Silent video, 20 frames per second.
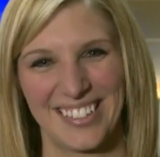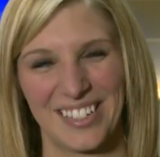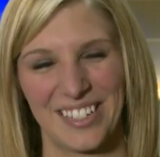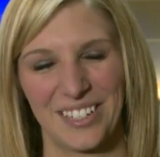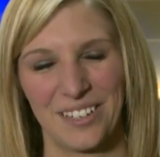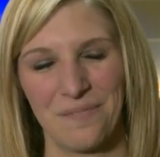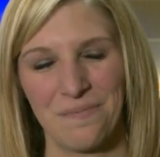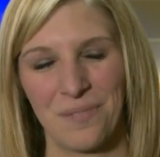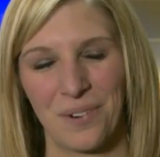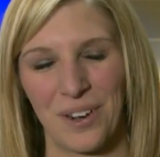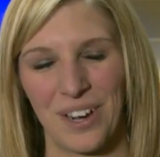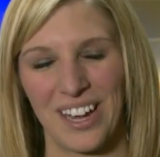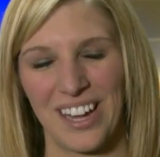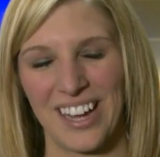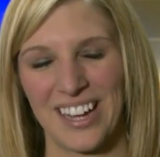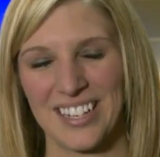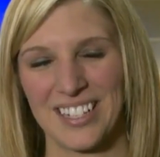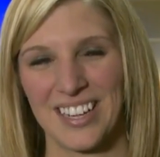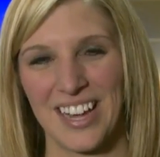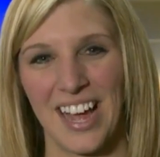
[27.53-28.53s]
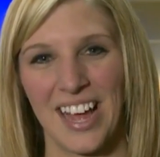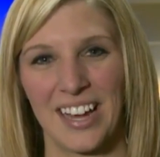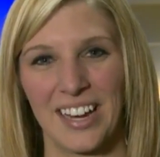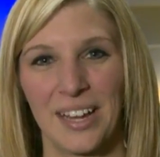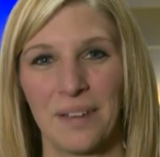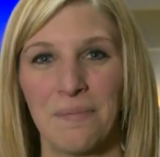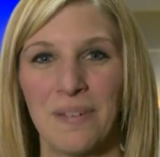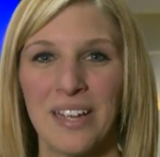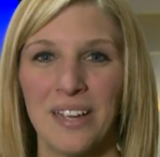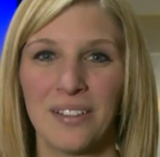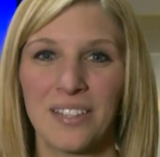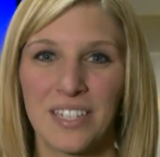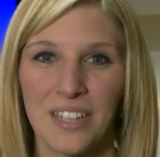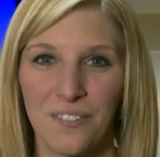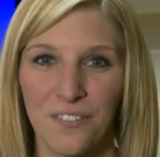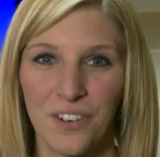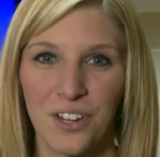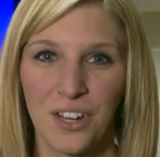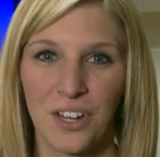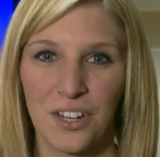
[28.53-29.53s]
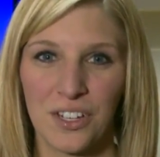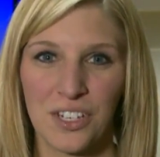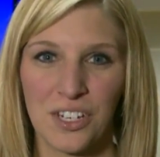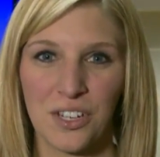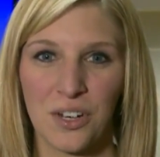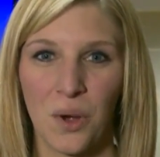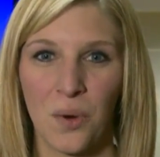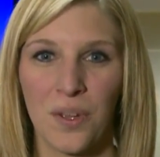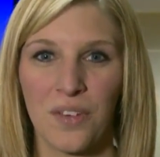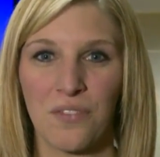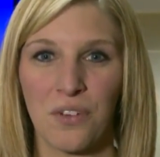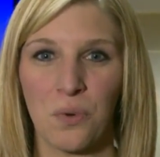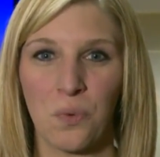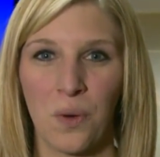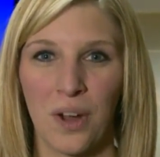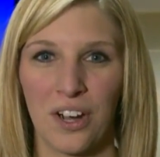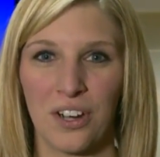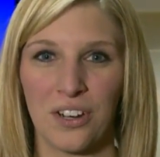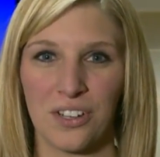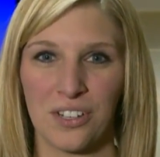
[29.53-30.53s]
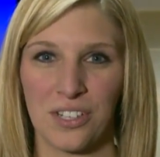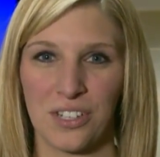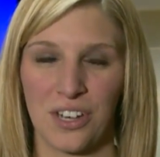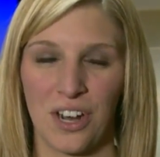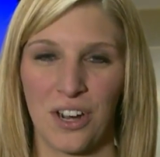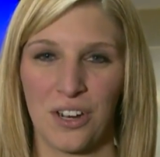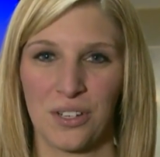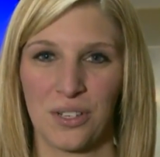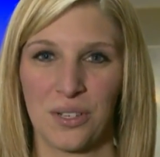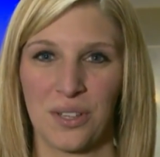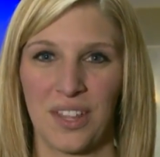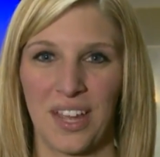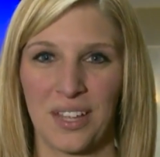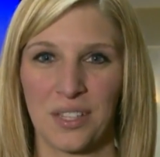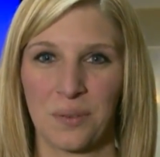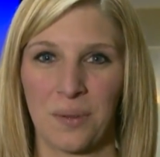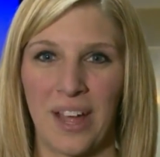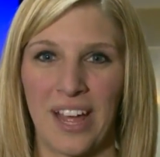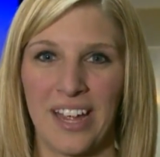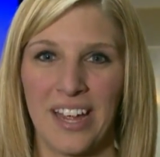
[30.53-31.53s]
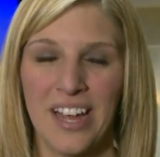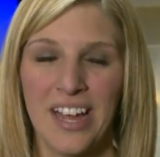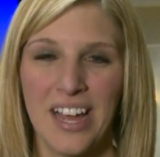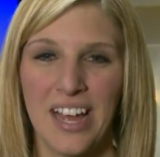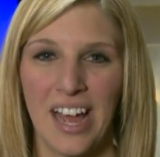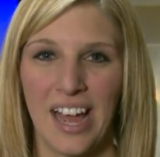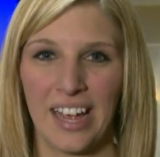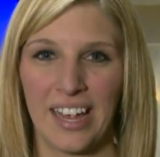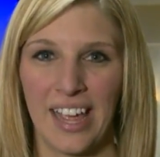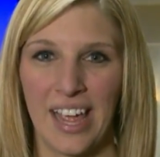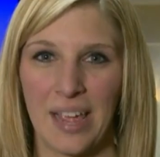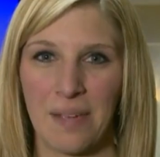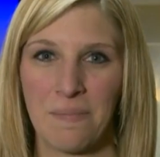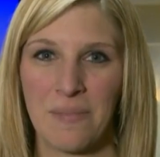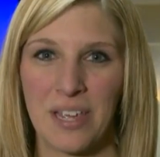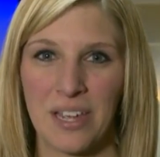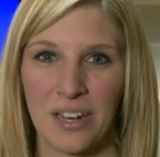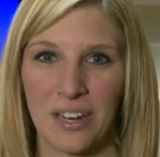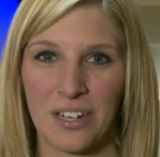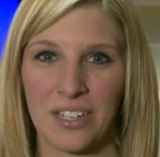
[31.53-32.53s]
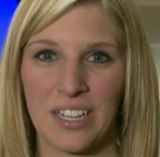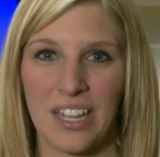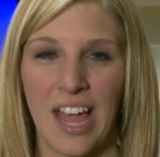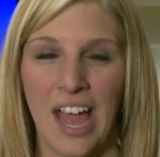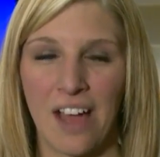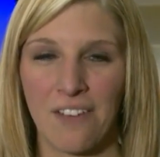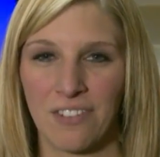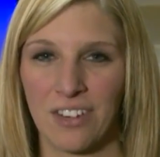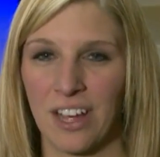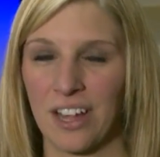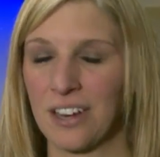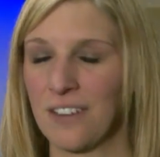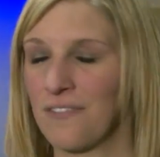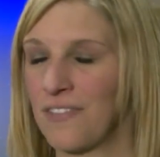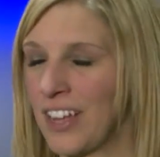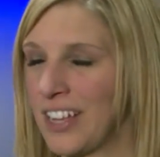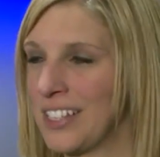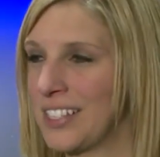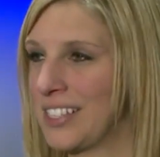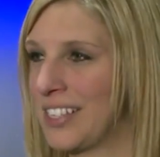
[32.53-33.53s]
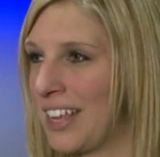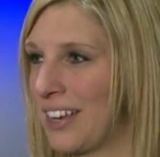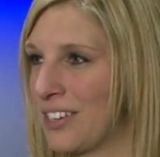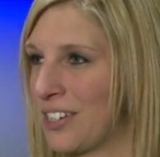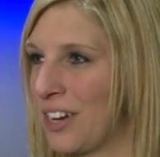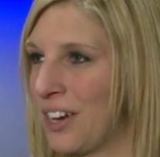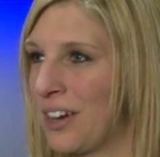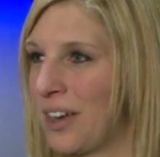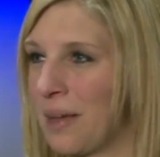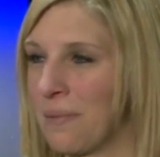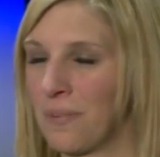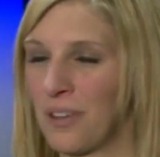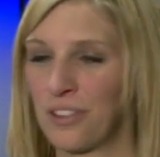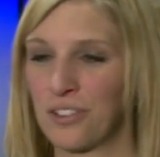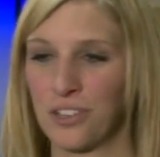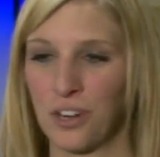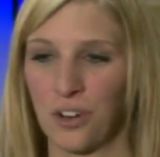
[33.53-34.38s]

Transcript: Good morning, guys. Yeah, it can be difficult to know even where to start. So that's why I came here to the Avalon Events Center, and I'm with